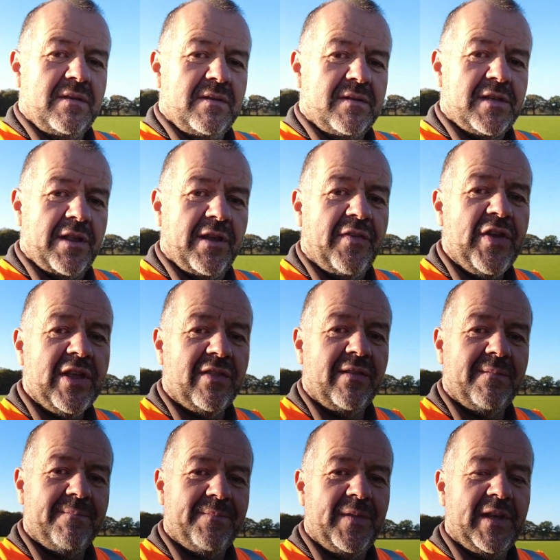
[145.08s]
So the
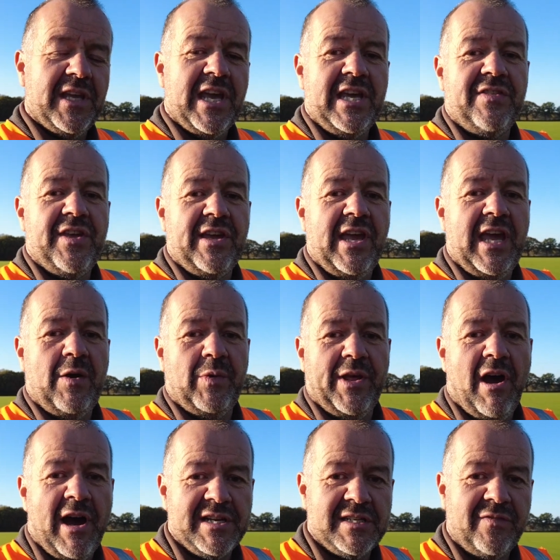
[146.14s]
key thing here with the
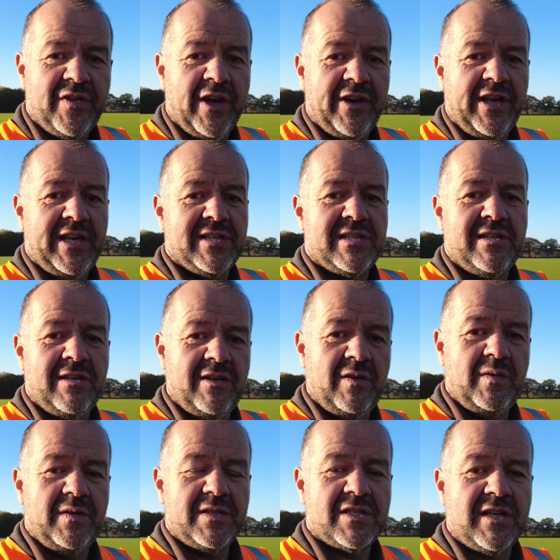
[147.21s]
height of cut is
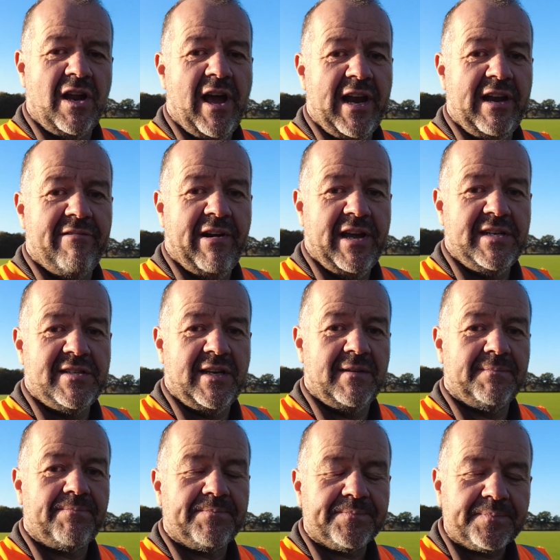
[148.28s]
to slightly raise it.
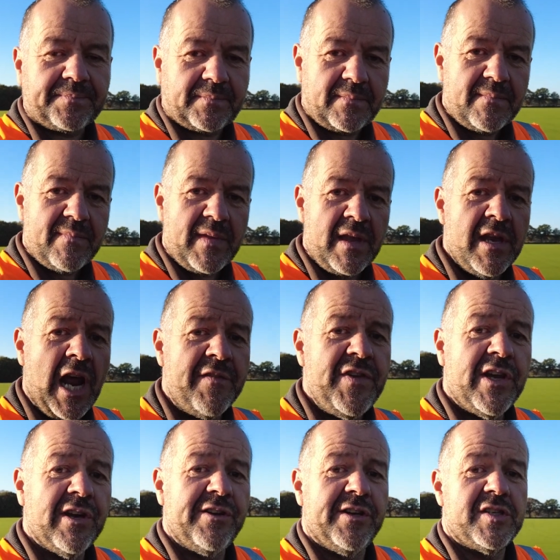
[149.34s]
If
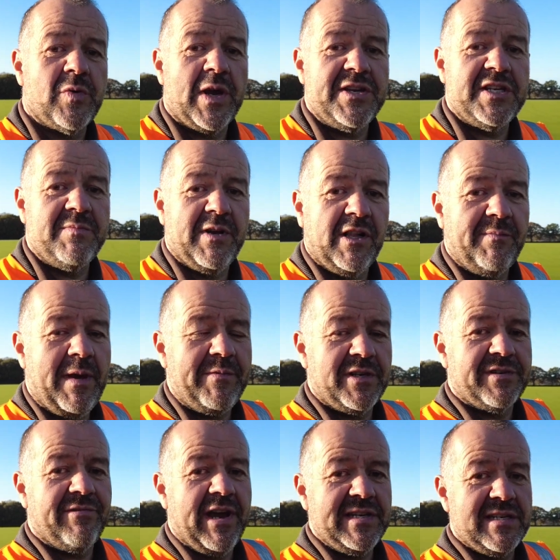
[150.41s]
you're cutting at 20mm, maybe
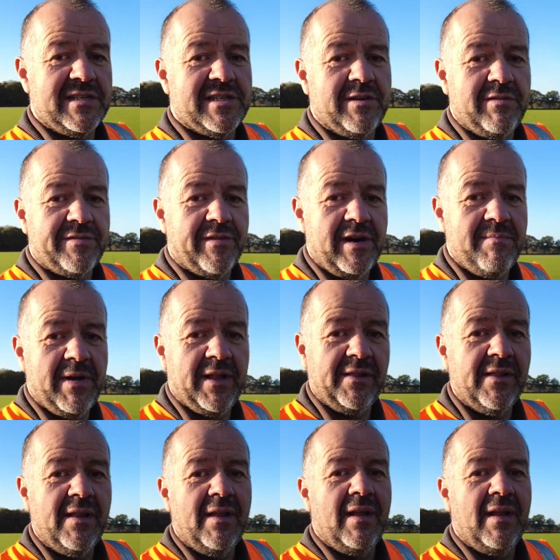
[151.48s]
just raise it 2 or 3mm.